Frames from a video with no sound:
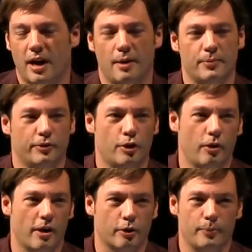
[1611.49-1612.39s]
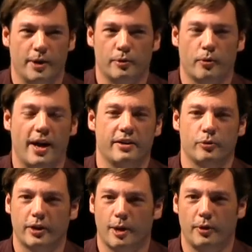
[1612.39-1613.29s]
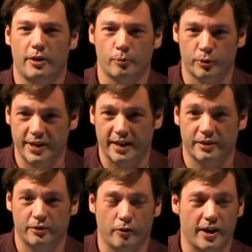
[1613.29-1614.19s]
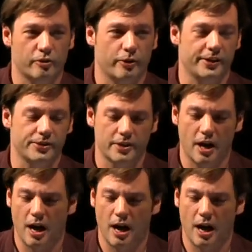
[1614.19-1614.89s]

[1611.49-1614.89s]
Um, you'll no longer be able to write into a couple other protected directories.